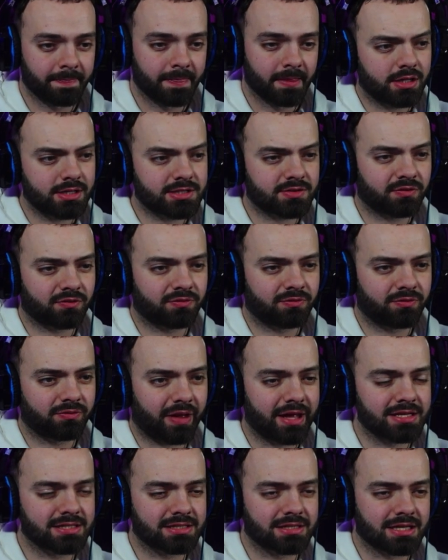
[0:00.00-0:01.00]
His
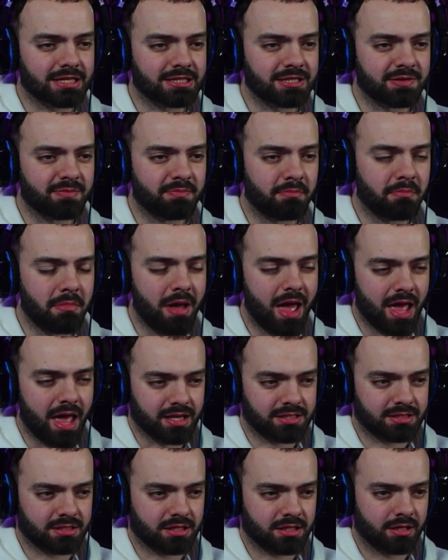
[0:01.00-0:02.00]
face is
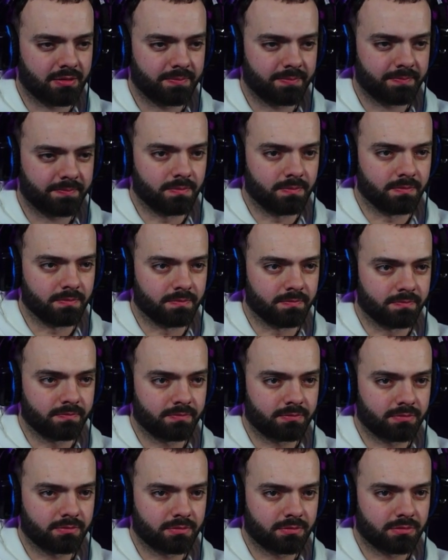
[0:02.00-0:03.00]
messed. It's
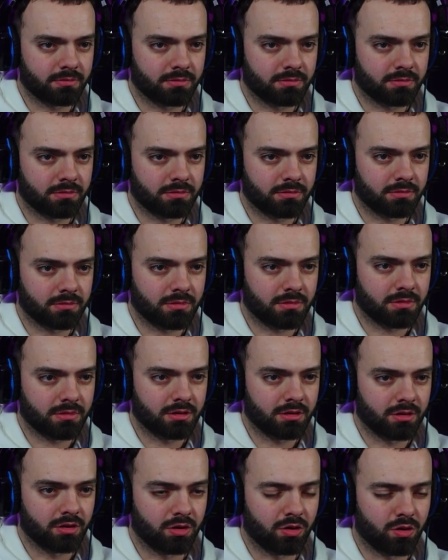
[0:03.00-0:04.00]
do or die.
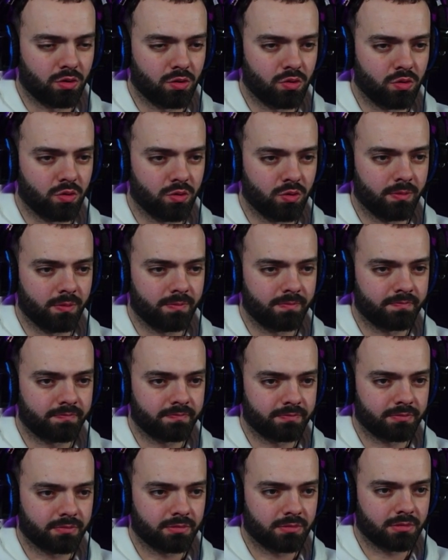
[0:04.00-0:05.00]
You must go oh.
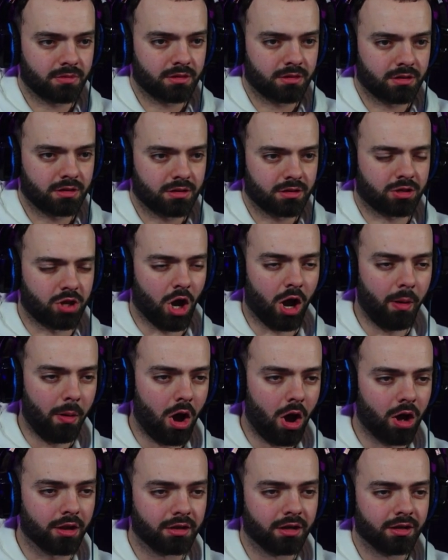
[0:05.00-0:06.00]
past your limit. Come
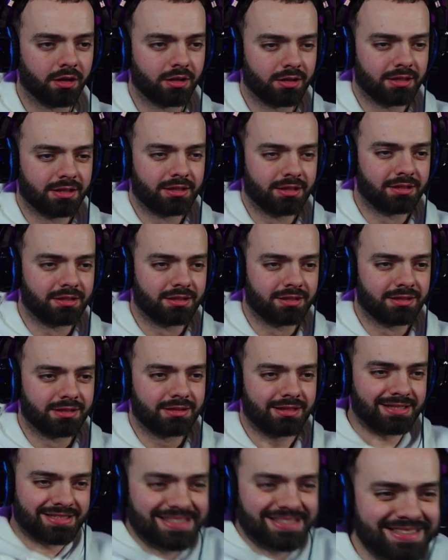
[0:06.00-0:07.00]
on!
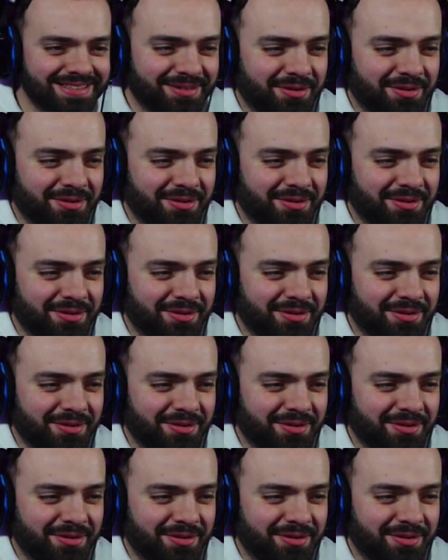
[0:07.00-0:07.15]
This is.